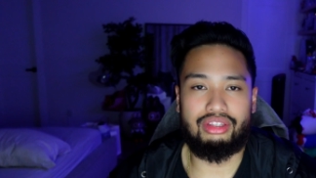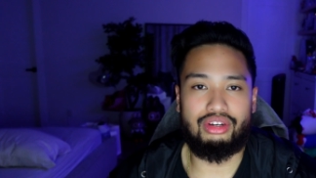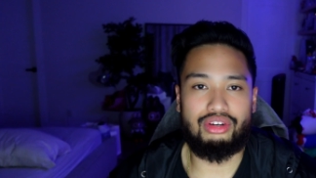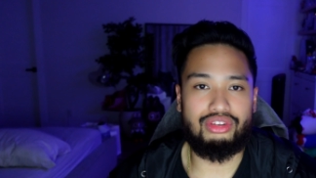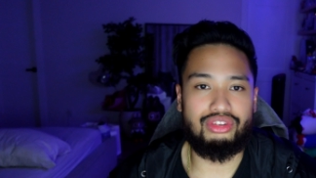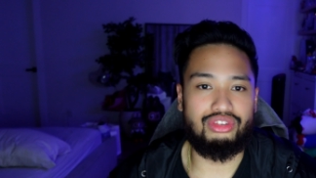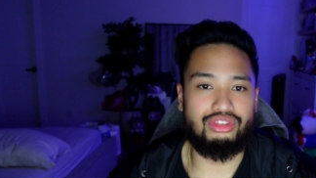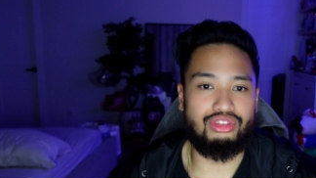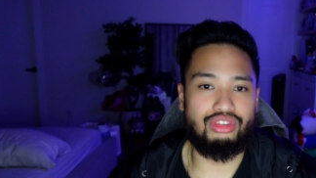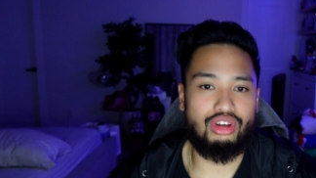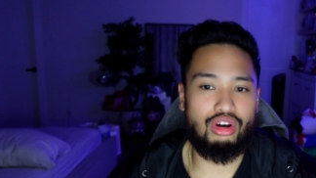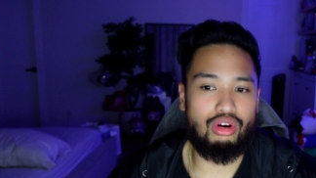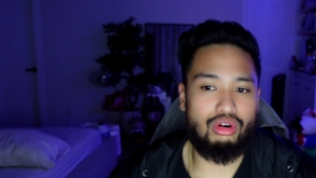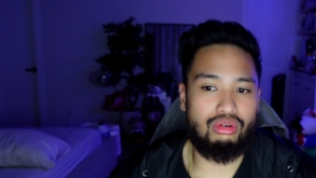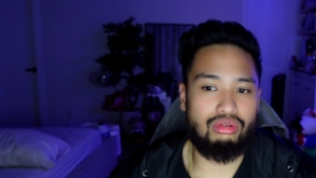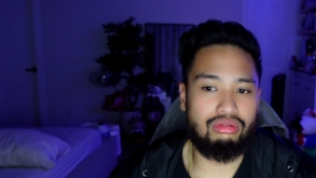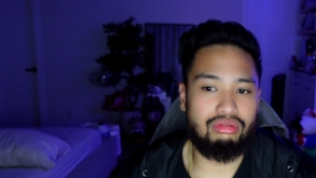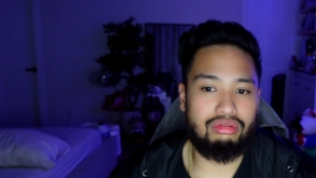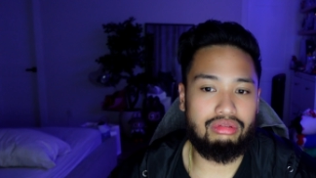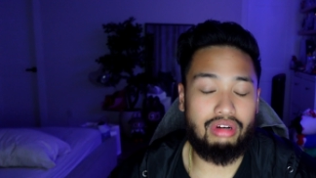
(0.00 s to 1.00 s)
There's
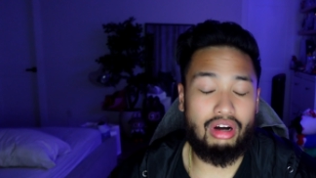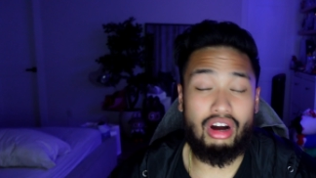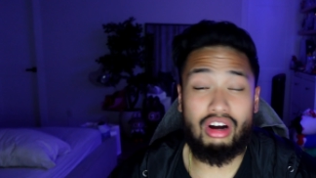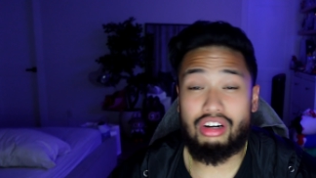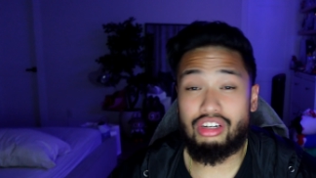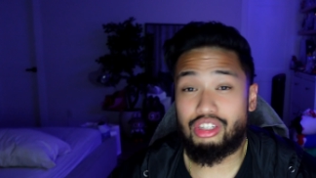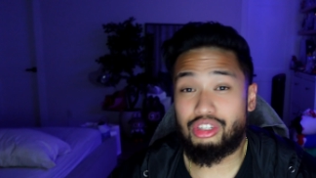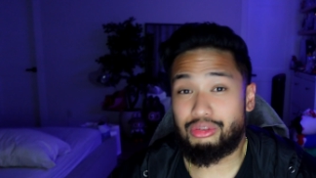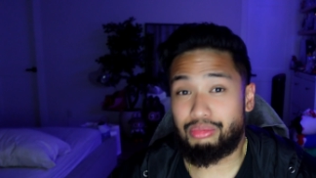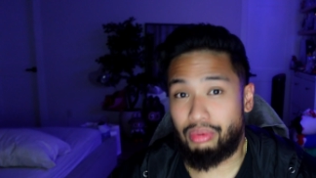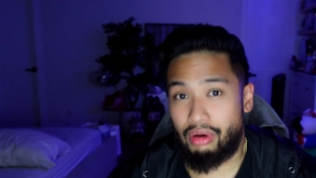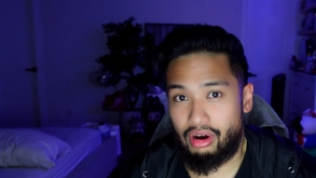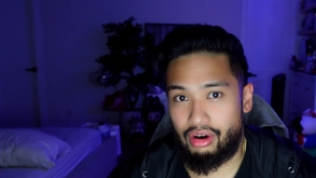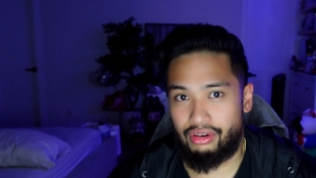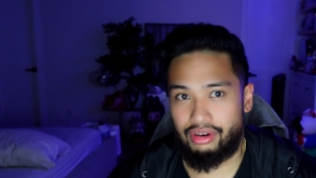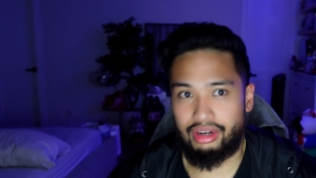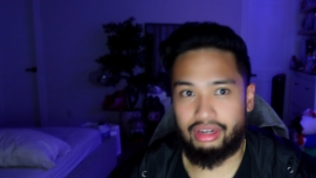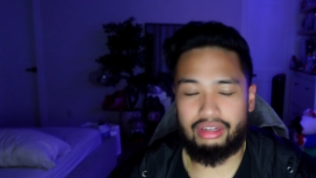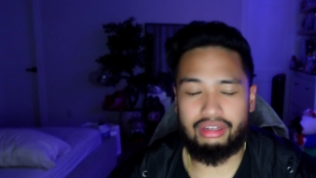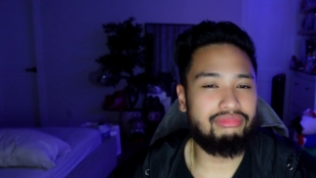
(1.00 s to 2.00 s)
no hard
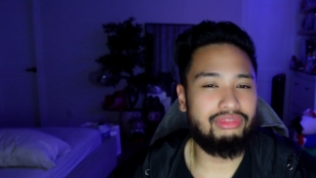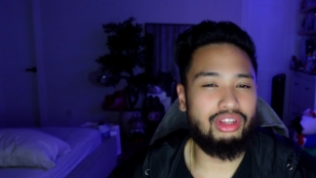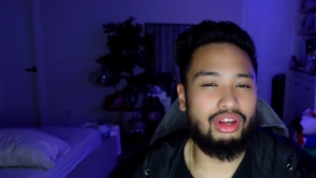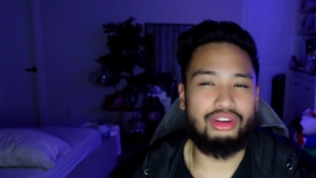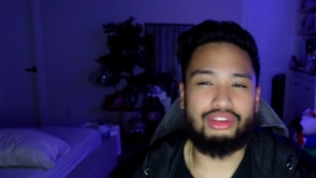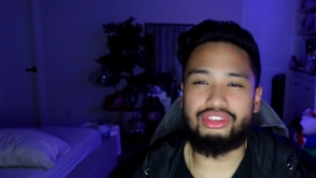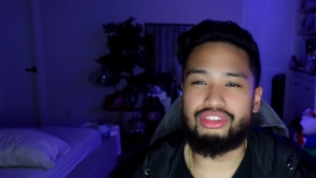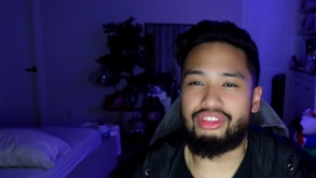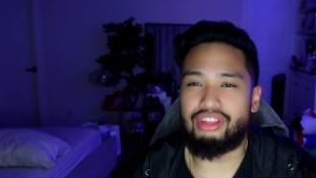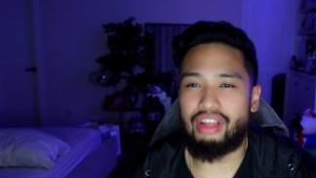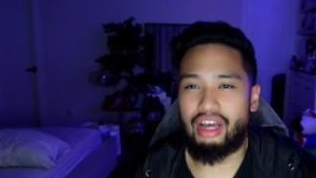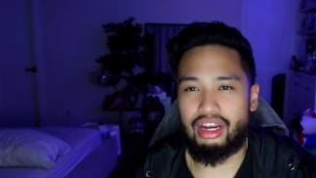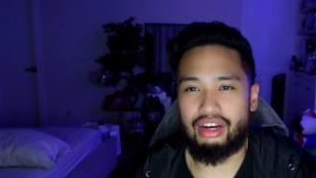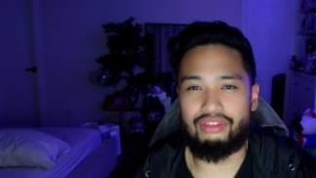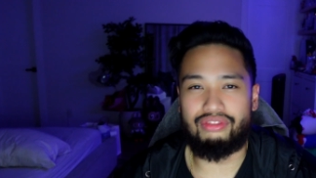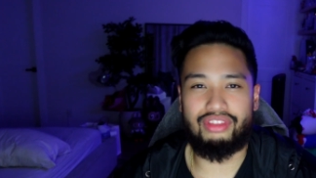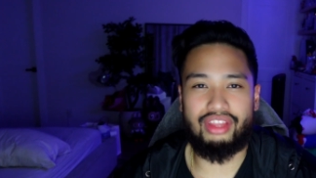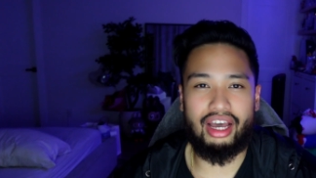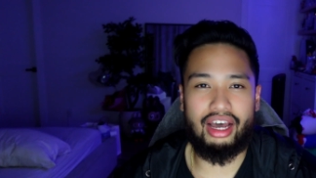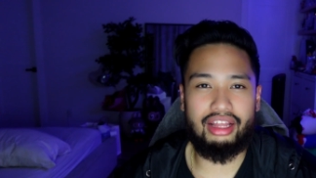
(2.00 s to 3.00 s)
sparring. There's none
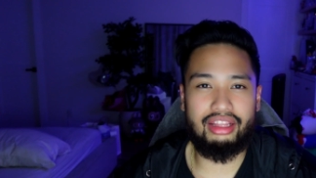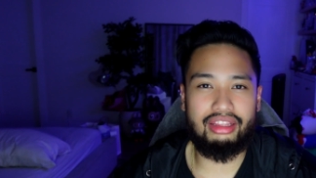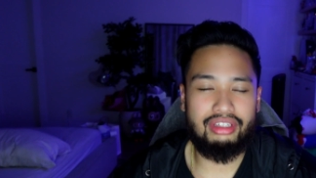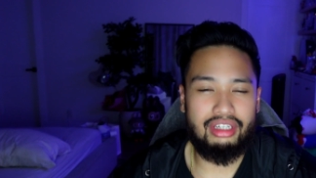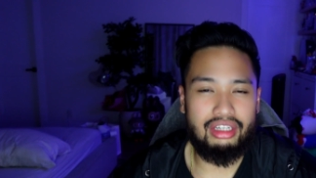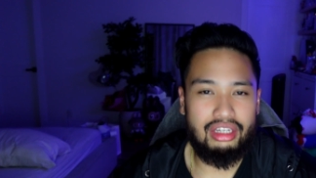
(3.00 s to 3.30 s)
of that.